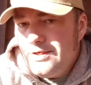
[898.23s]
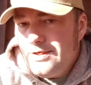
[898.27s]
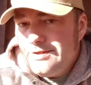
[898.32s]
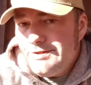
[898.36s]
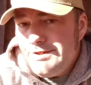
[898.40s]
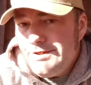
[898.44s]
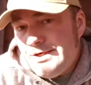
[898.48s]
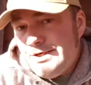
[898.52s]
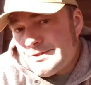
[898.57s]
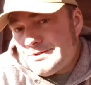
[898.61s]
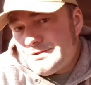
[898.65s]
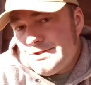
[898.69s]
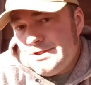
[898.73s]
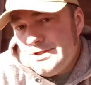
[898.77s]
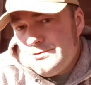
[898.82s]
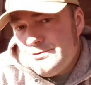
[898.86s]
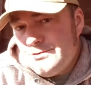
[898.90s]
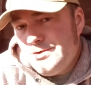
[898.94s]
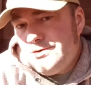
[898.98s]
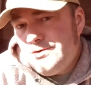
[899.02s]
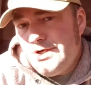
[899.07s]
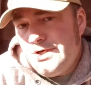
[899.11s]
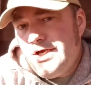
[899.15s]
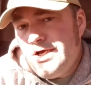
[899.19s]
Yes, it
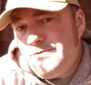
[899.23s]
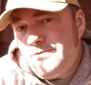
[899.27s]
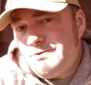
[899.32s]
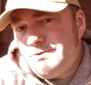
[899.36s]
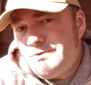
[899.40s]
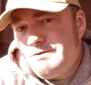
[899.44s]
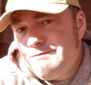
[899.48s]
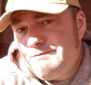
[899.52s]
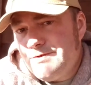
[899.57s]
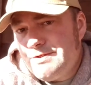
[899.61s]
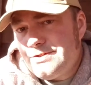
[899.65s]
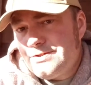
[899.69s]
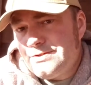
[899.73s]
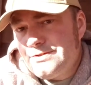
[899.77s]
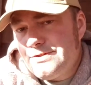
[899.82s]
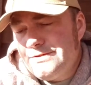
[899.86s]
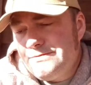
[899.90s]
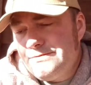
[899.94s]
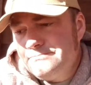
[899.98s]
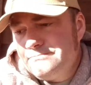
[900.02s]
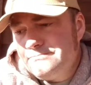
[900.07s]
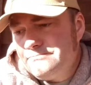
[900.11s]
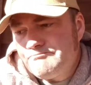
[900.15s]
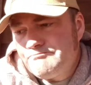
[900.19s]
will happen eventually.
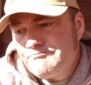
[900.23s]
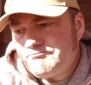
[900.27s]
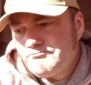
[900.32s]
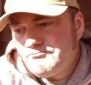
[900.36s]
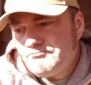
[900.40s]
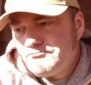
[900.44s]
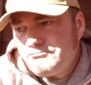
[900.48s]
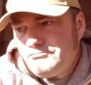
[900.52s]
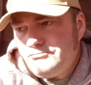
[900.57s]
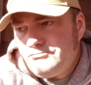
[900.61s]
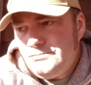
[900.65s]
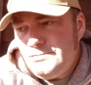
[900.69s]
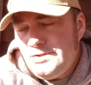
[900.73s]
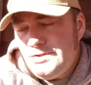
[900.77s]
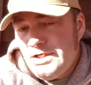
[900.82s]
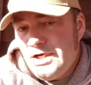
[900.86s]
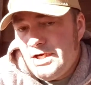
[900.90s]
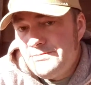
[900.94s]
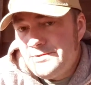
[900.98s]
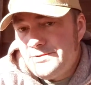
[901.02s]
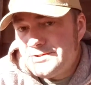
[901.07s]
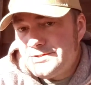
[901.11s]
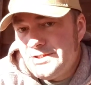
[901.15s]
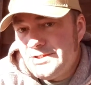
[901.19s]
I'm just